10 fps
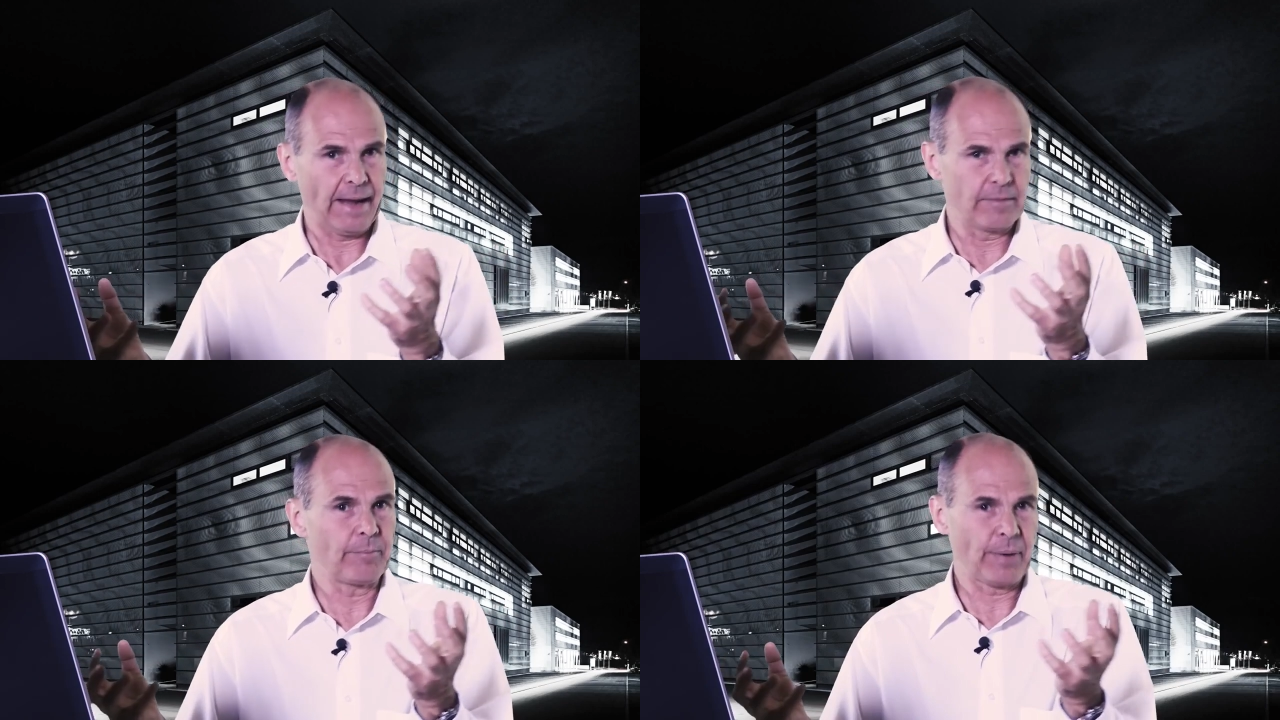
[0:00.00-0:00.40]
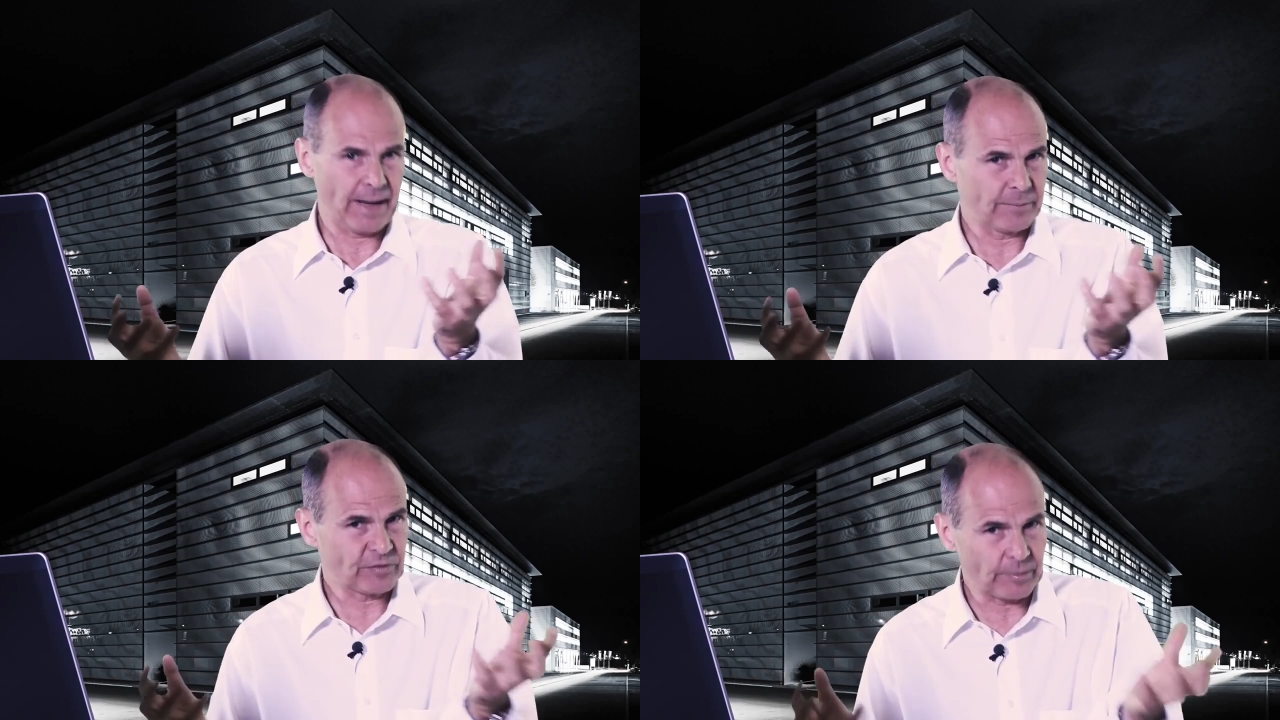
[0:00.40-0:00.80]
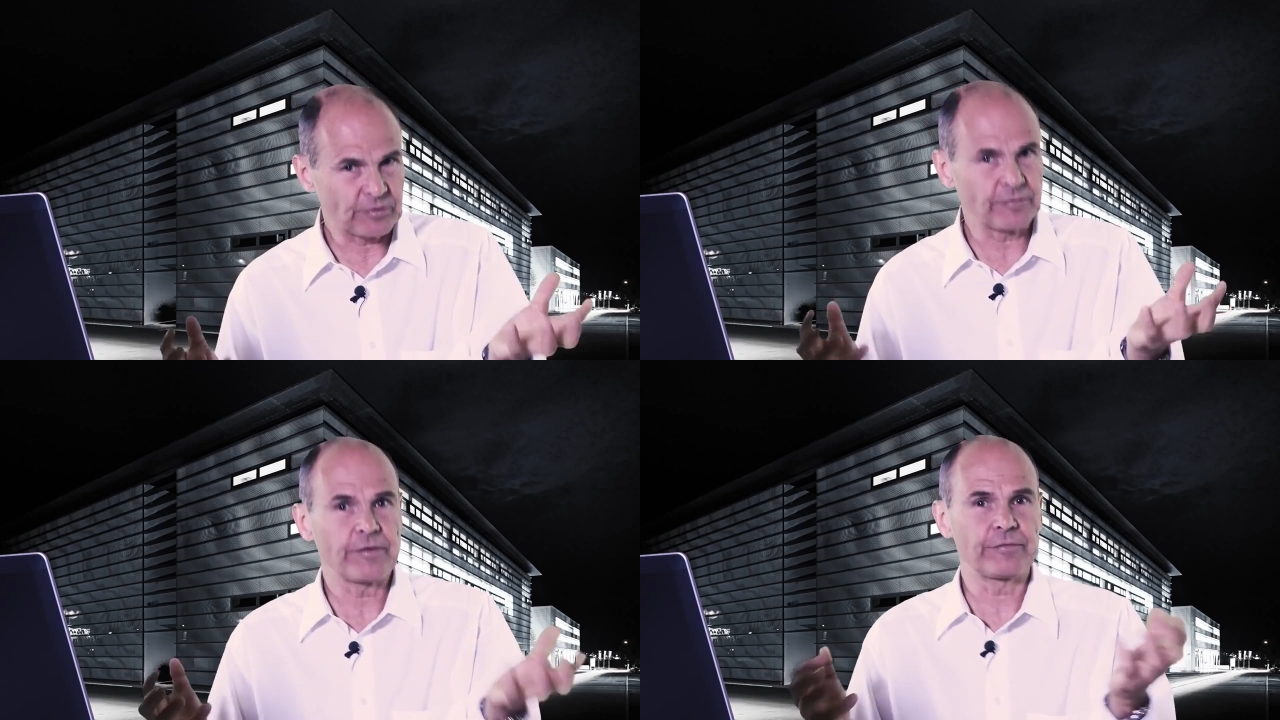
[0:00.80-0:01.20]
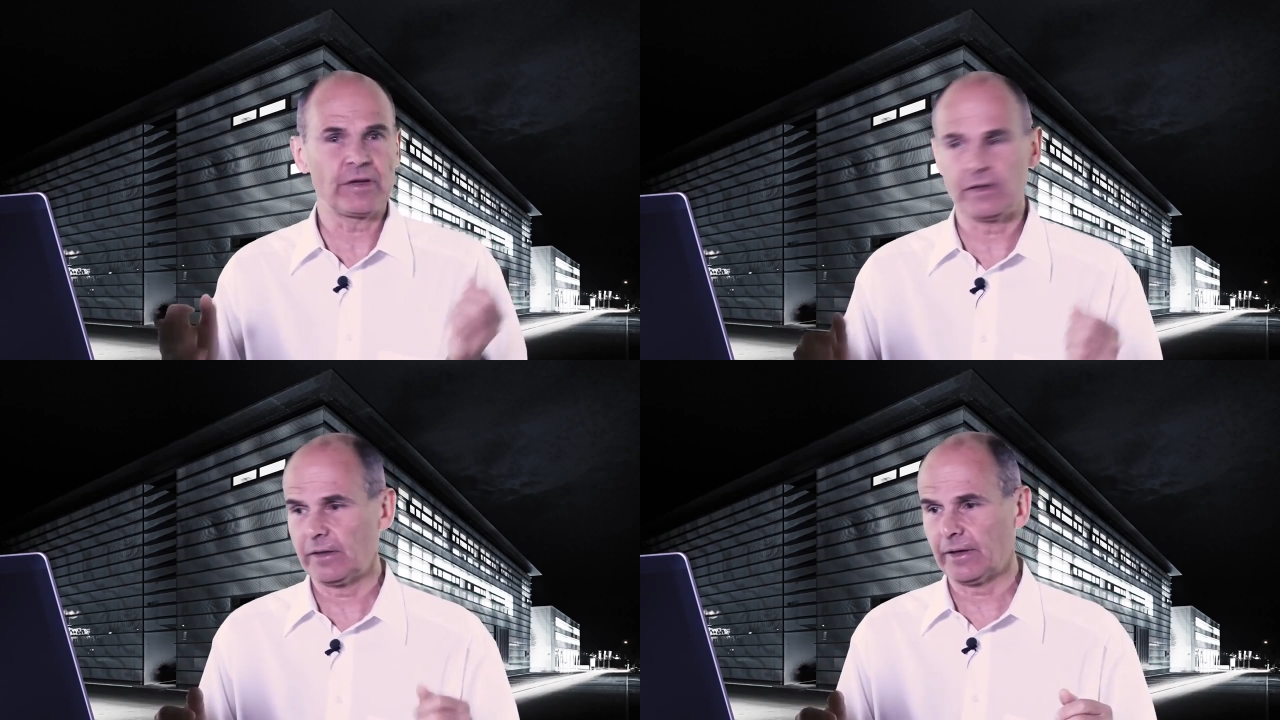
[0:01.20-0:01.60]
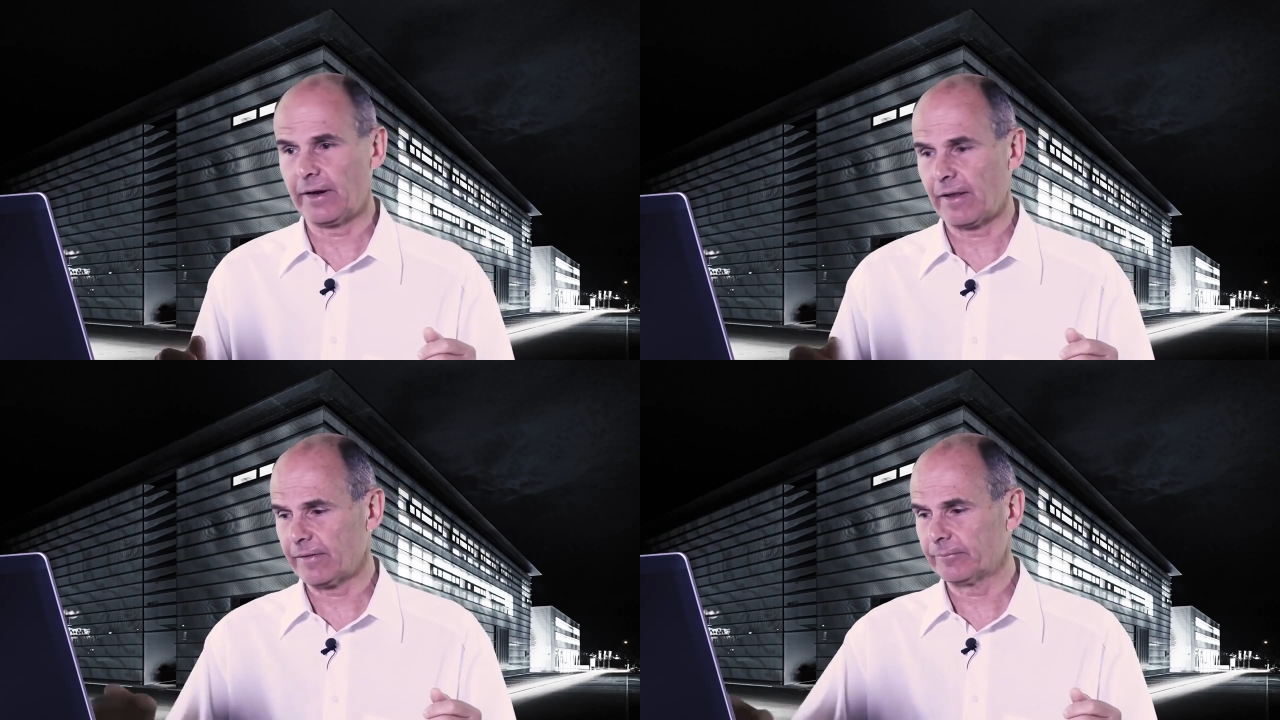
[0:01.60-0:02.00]
and perhaps up to 15 in
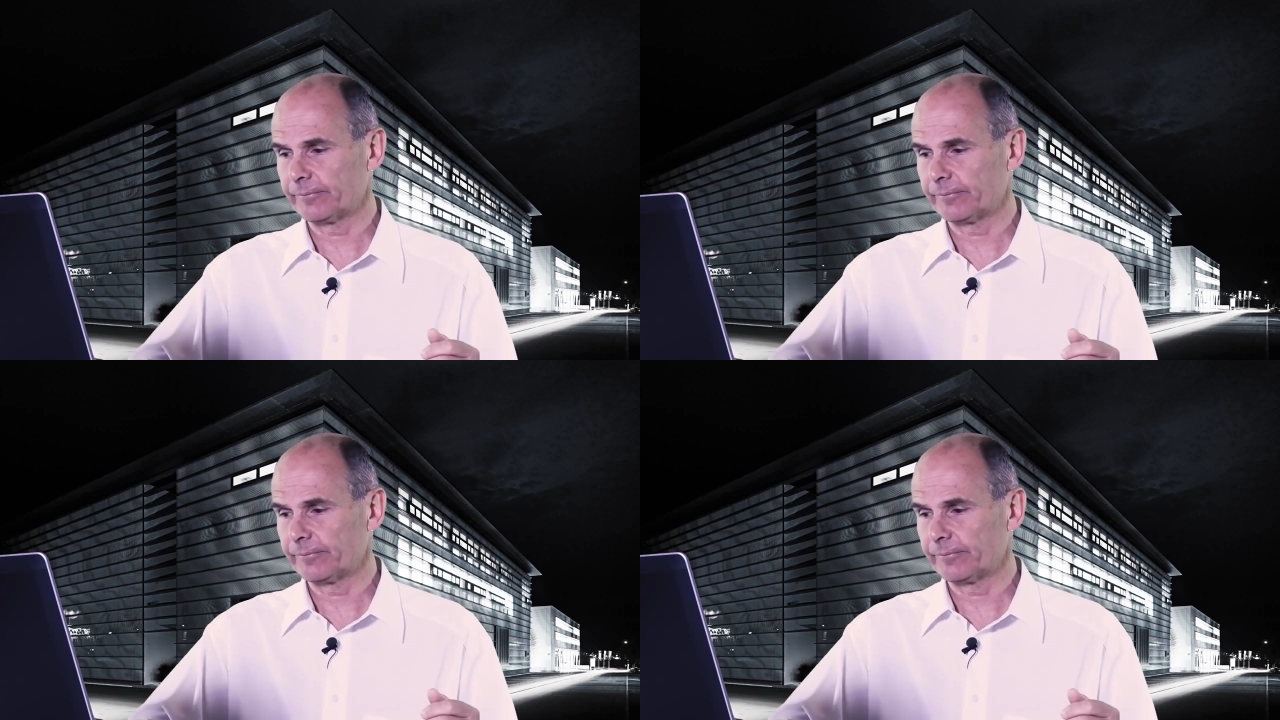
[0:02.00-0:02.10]
another.